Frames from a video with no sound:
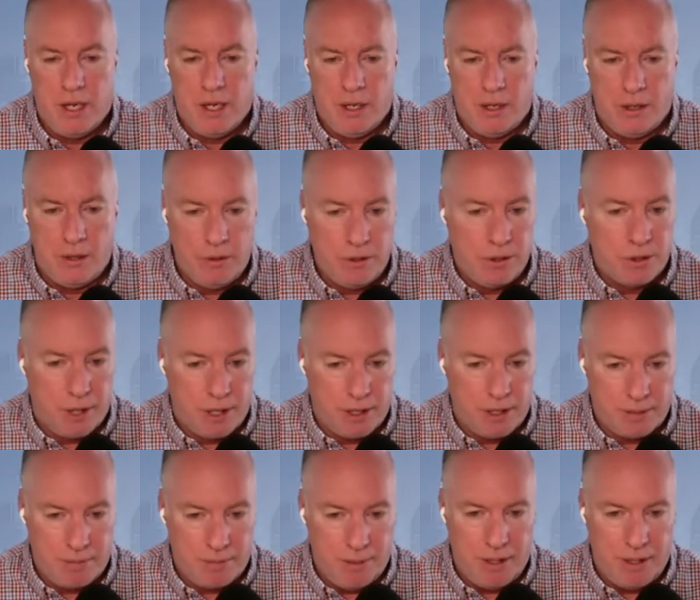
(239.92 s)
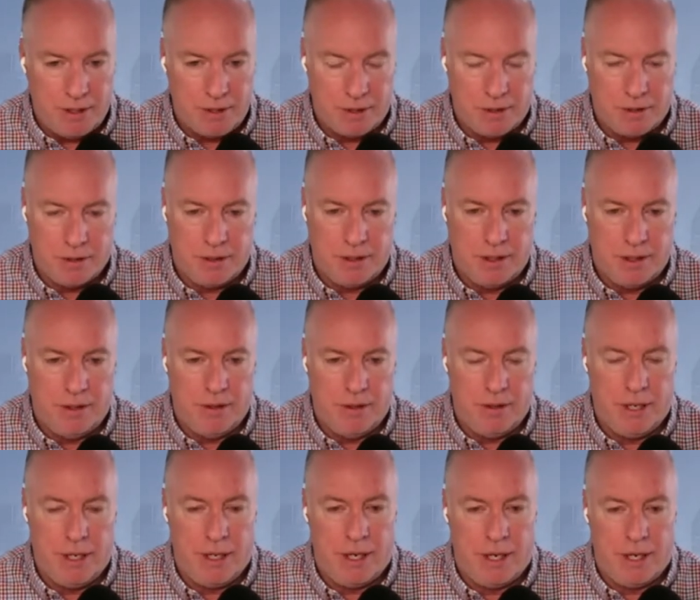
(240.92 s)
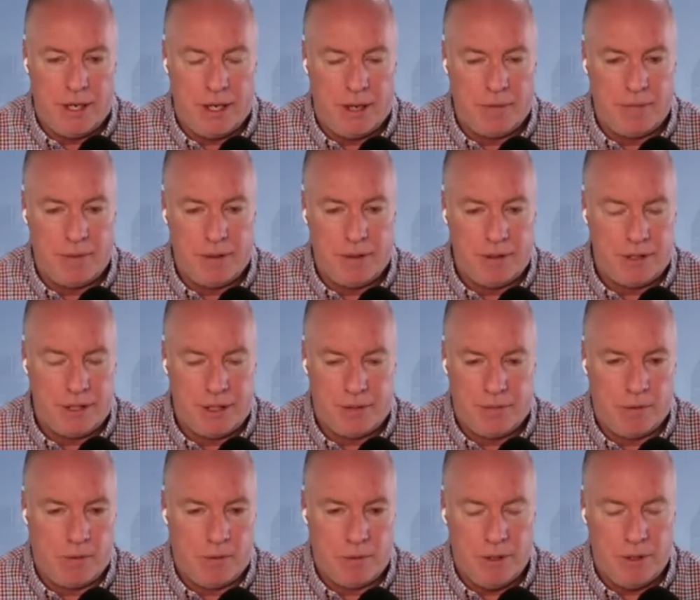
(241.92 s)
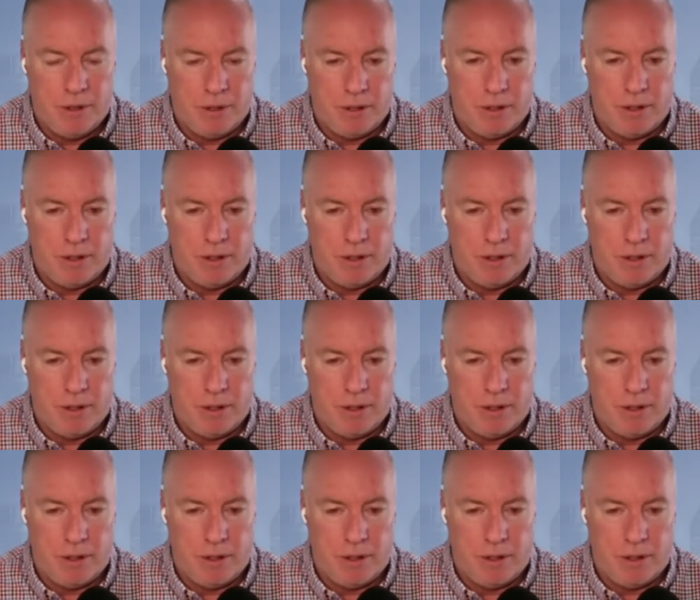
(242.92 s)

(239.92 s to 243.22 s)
who's your asset manager? And I would say, well, we are.